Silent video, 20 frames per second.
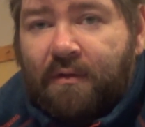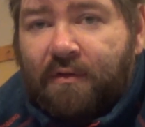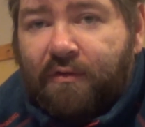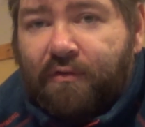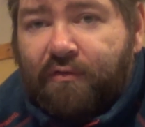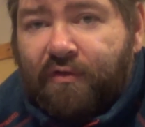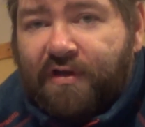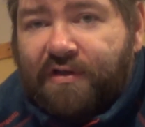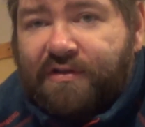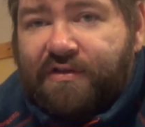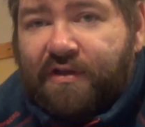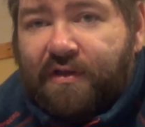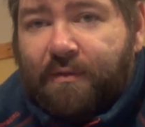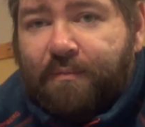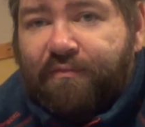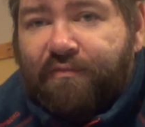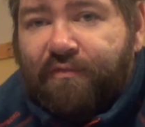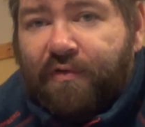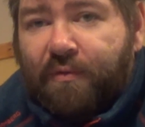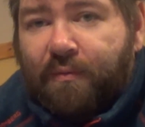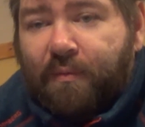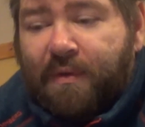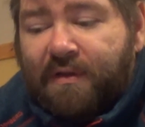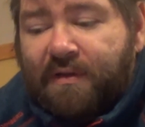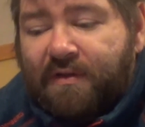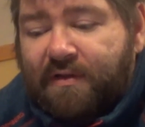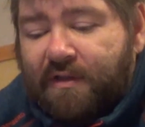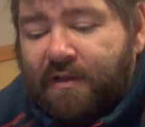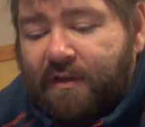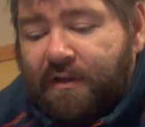dressed up for the
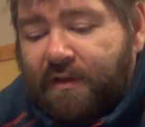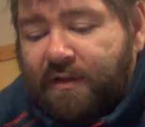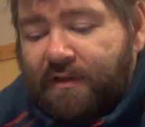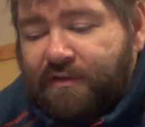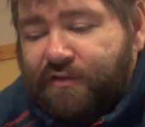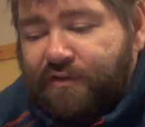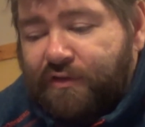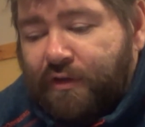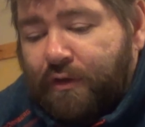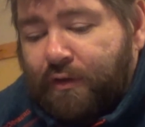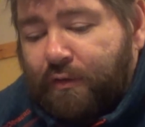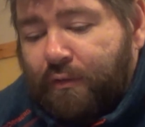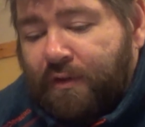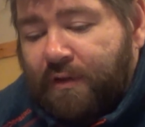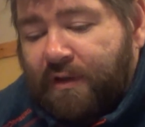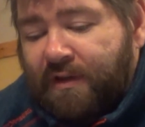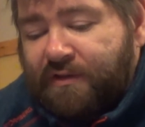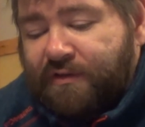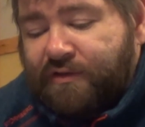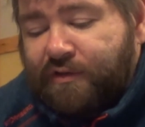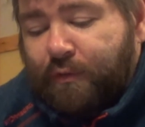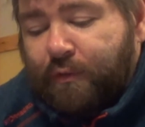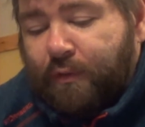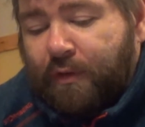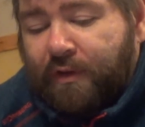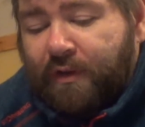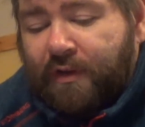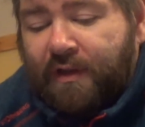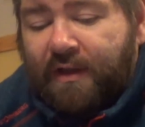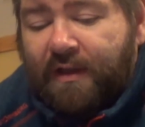winter in snow and so
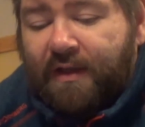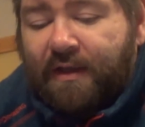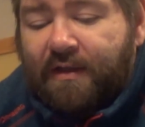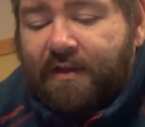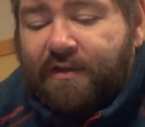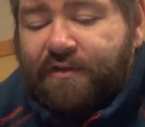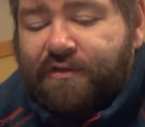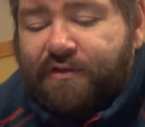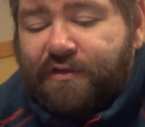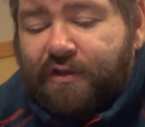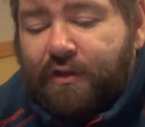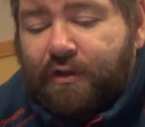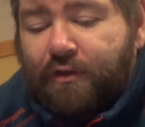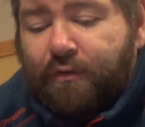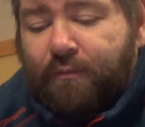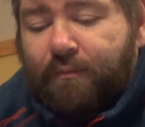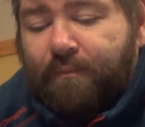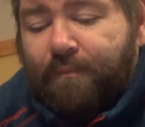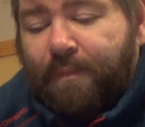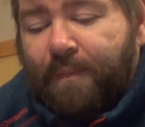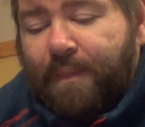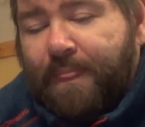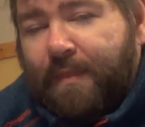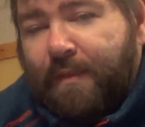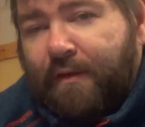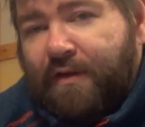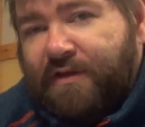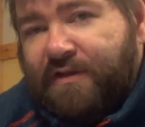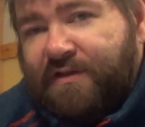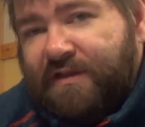on. So
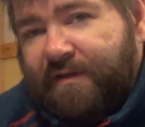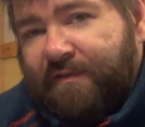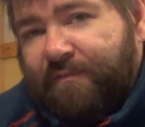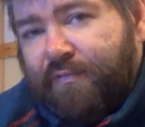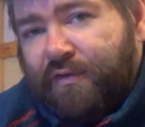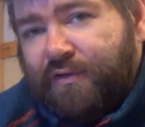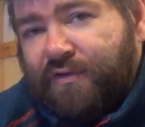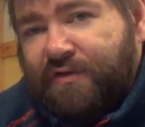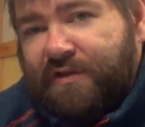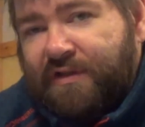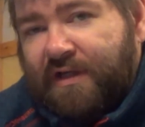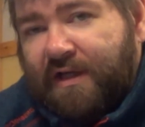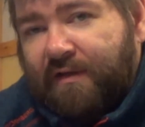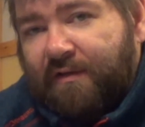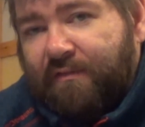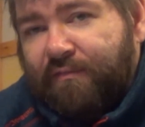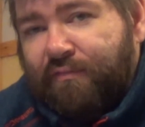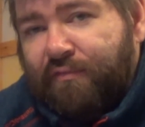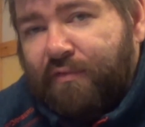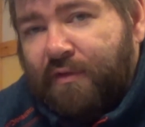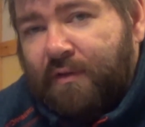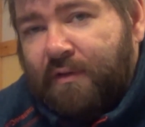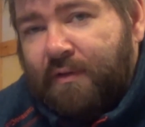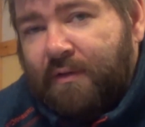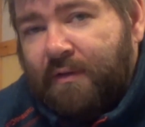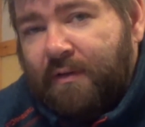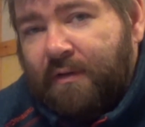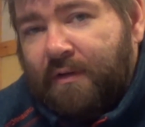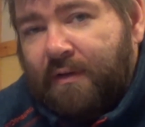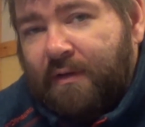you can see for yourself
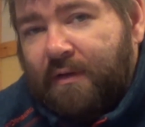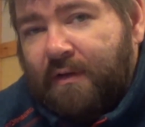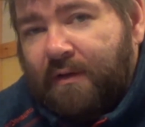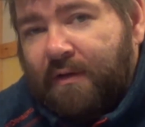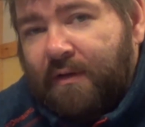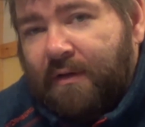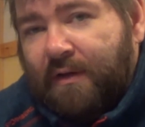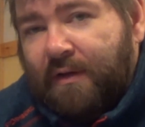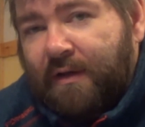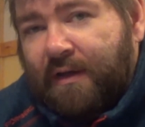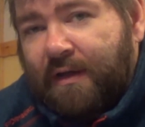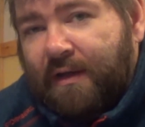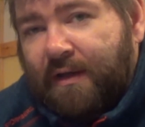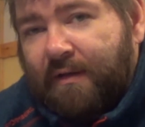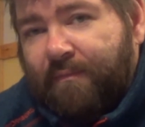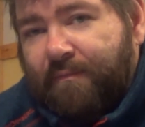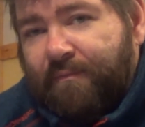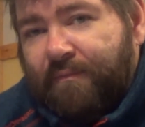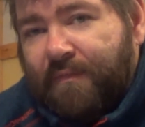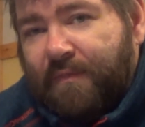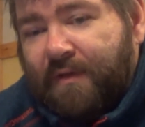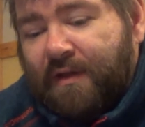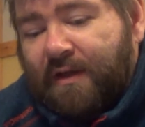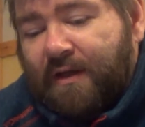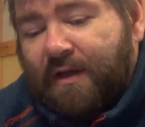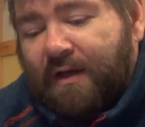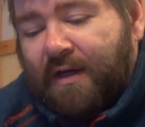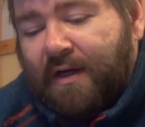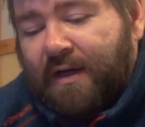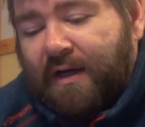
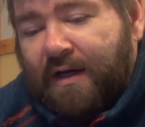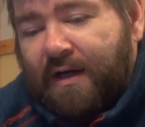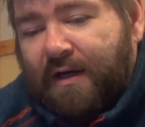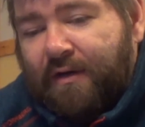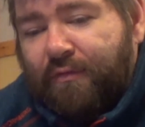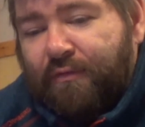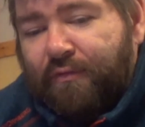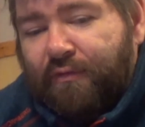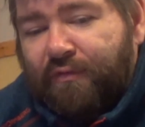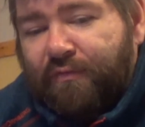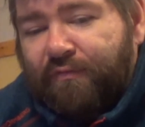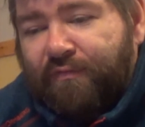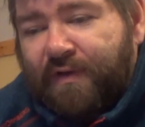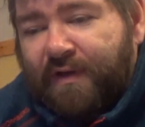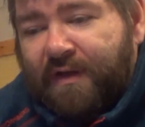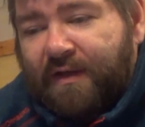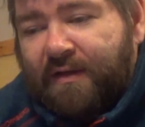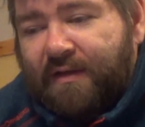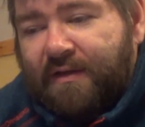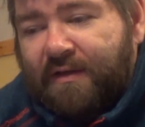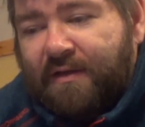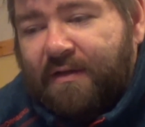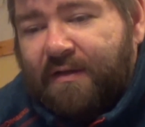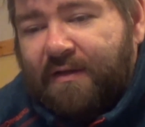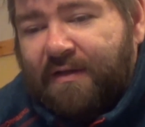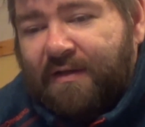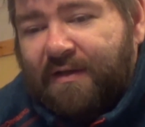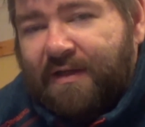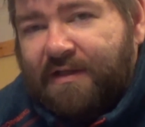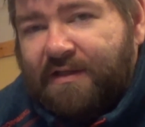how you think
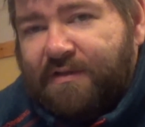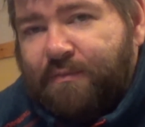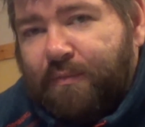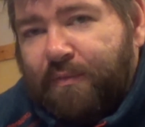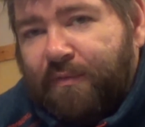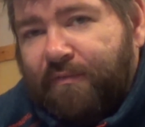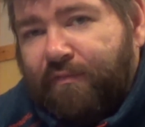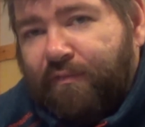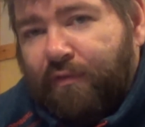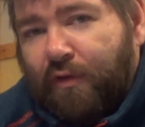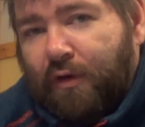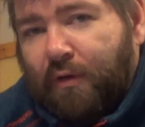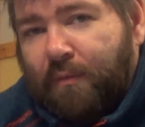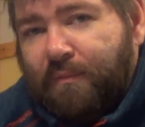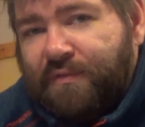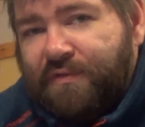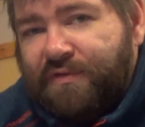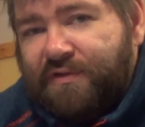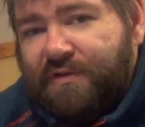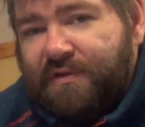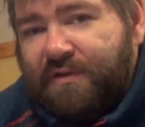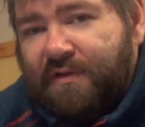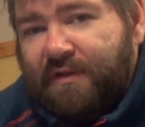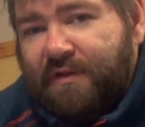this performs,